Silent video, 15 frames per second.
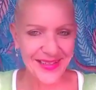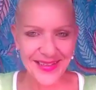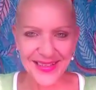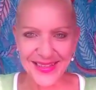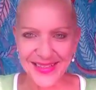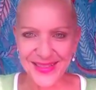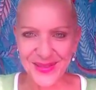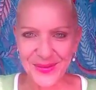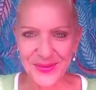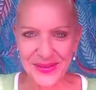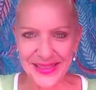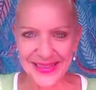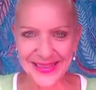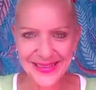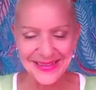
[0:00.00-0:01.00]
hear that
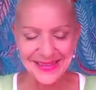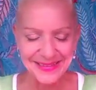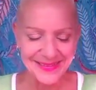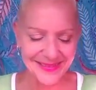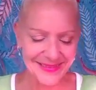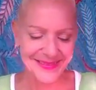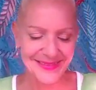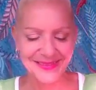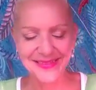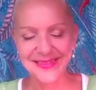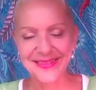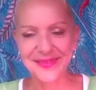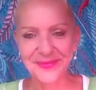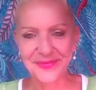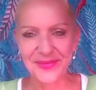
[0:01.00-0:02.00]
squeaking.
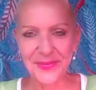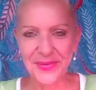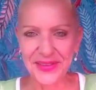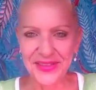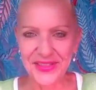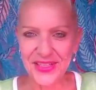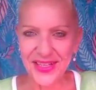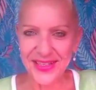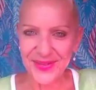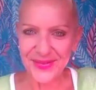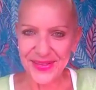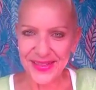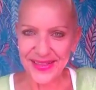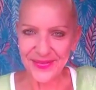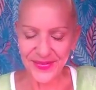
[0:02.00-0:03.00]
Apologize
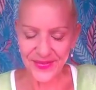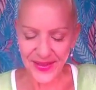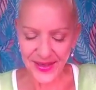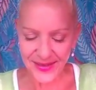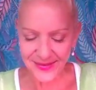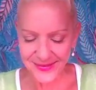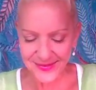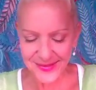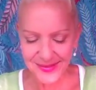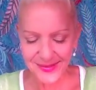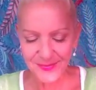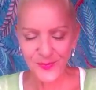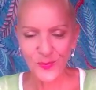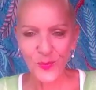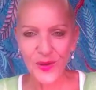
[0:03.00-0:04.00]
already for that. It's
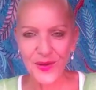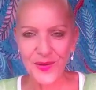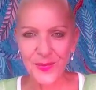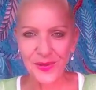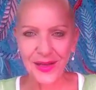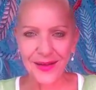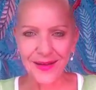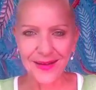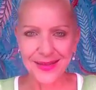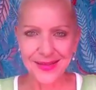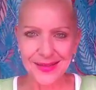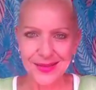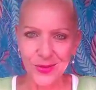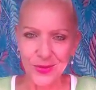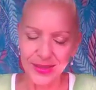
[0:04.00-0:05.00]
a one
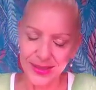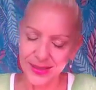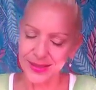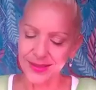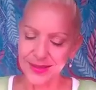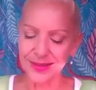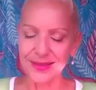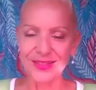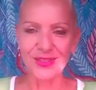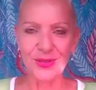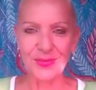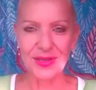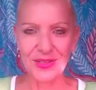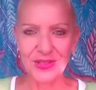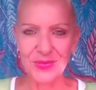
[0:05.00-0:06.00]
blind squeaking. Can't
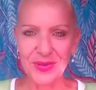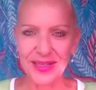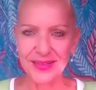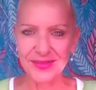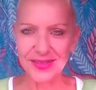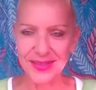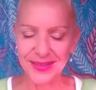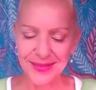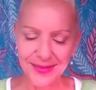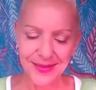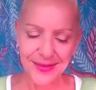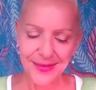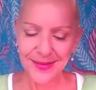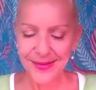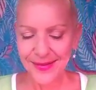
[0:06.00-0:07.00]
do much about it.
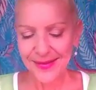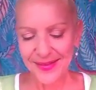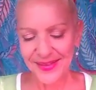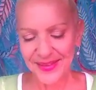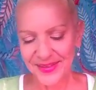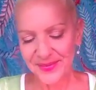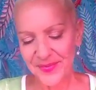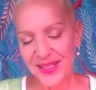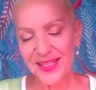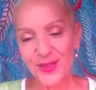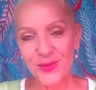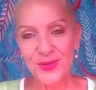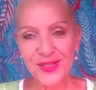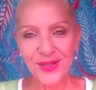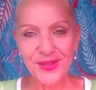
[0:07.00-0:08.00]
There's
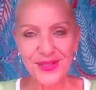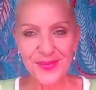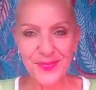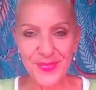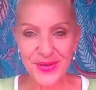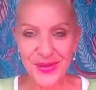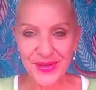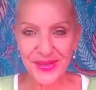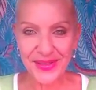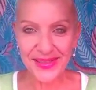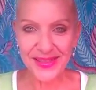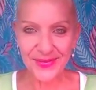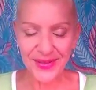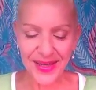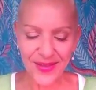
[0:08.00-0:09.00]
also some
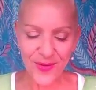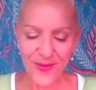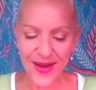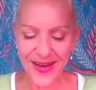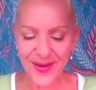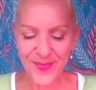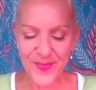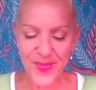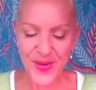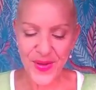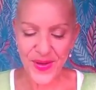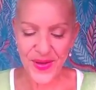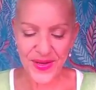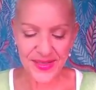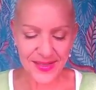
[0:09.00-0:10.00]
birds. We get the random
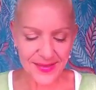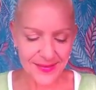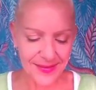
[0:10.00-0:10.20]
bird.